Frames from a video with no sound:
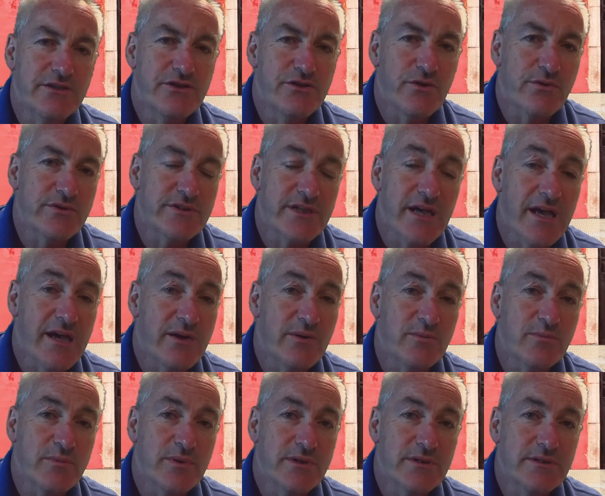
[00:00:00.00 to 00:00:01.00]
not to help.
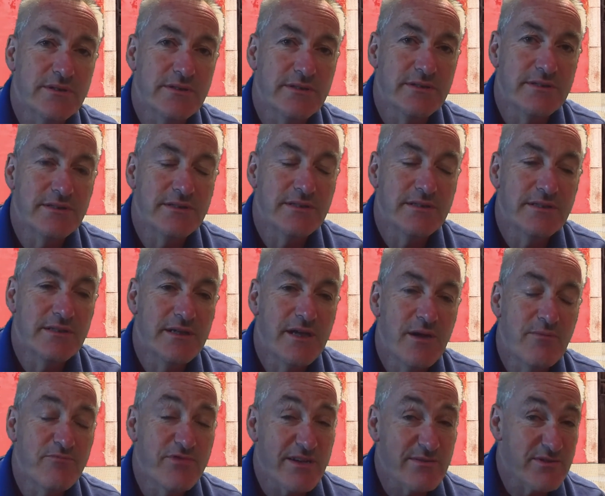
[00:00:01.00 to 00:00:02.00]

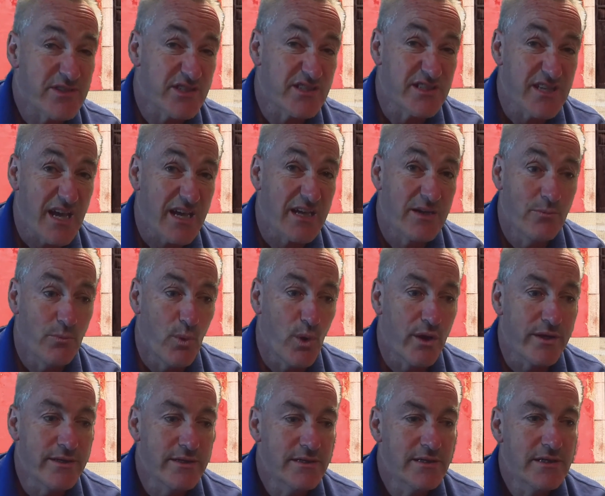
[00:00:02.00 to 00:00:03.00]
That's the second
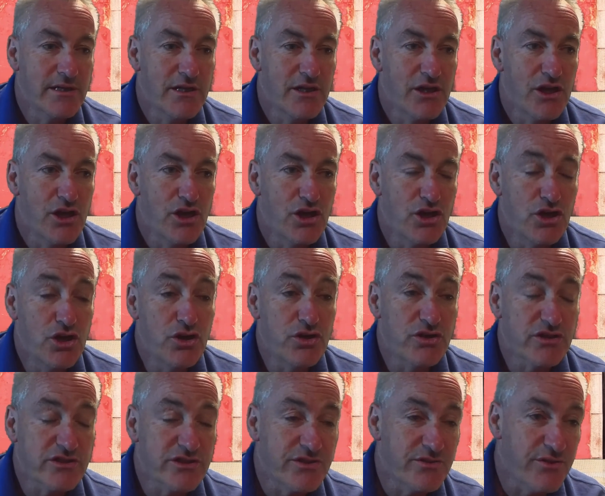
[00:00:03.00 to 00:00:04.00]
one.
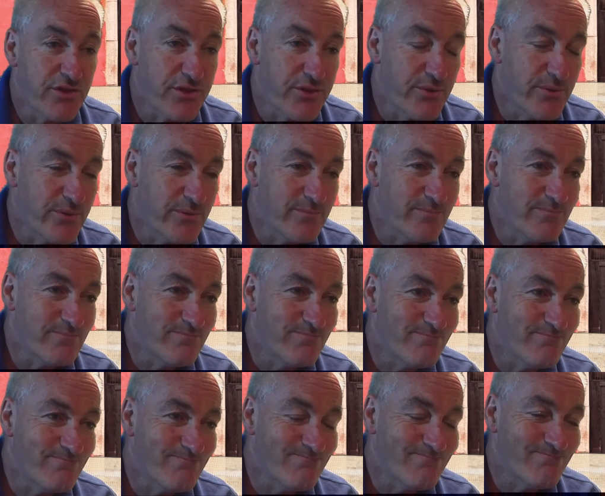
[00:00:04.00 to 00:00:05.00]
Looked and thought,
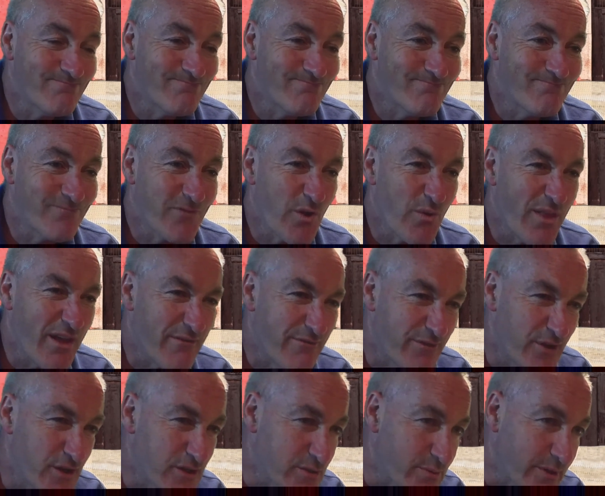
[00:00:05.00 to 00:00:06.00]
oh, that
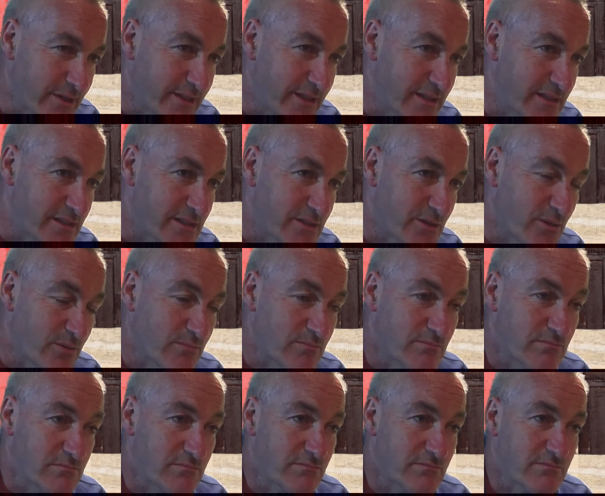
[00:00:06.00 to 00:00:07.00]
first one didn't stop,
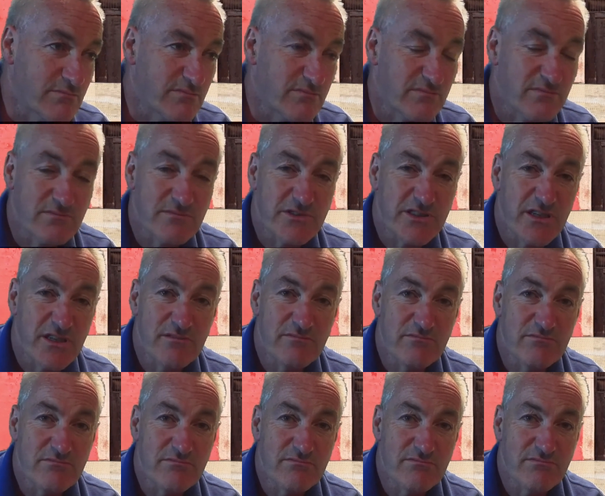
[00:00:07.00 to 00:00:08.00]
so
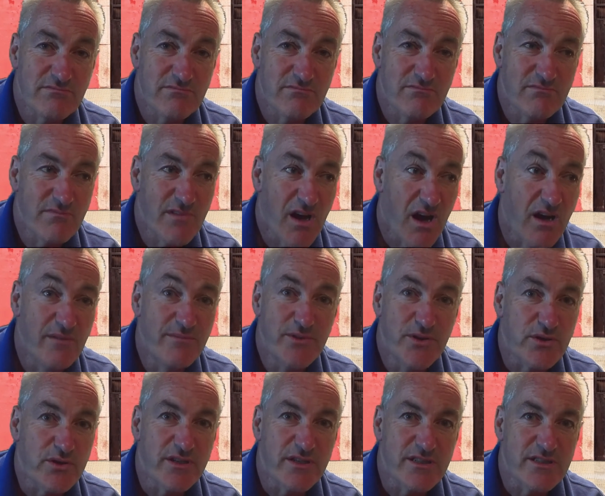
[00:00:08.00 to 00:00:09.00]
I'm
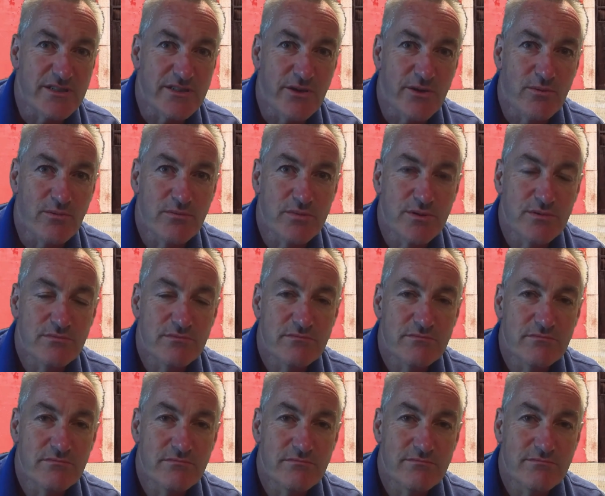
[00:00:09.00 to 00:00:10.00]
not going to stop.
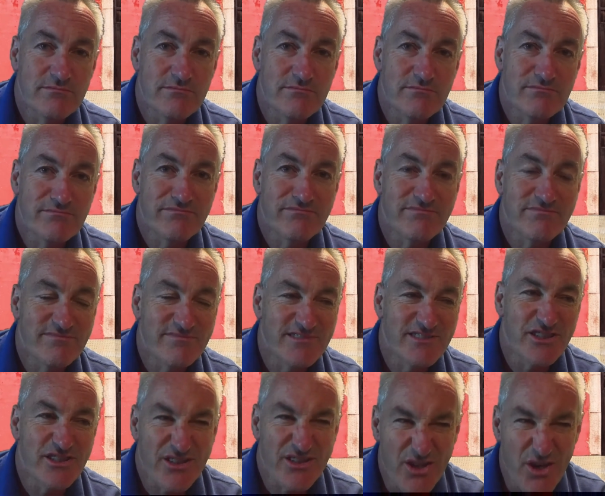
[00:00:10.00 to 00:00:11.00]

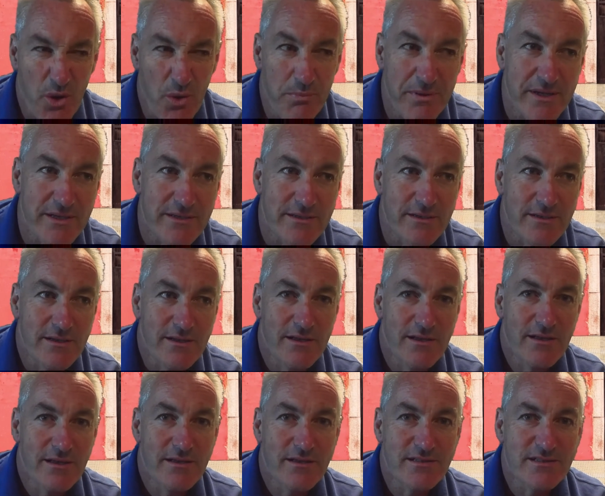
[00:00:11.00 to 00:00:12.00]
Just copied
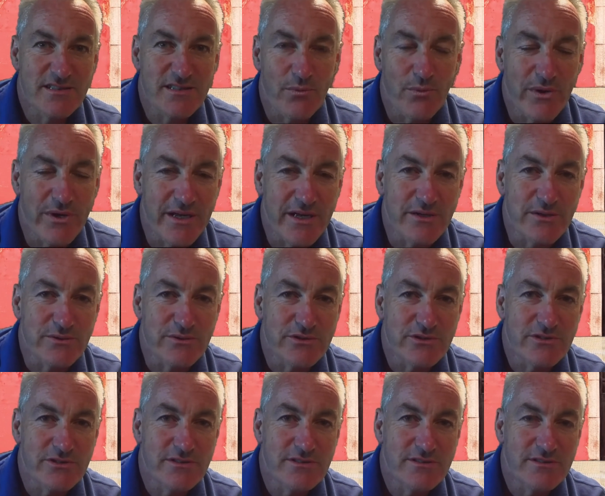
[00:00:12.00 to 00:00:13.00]
someone
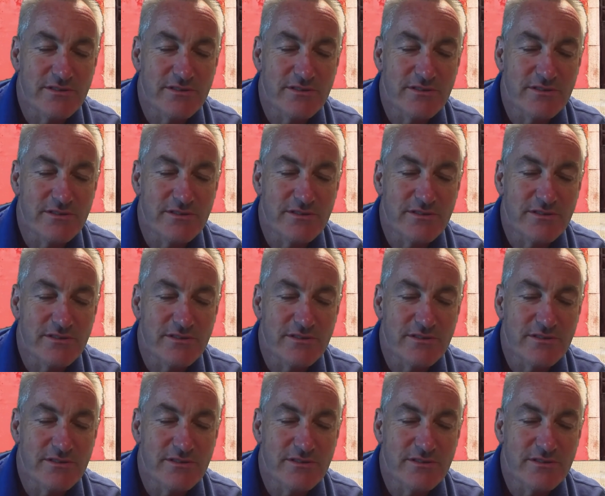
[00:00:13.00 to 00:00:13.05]
else.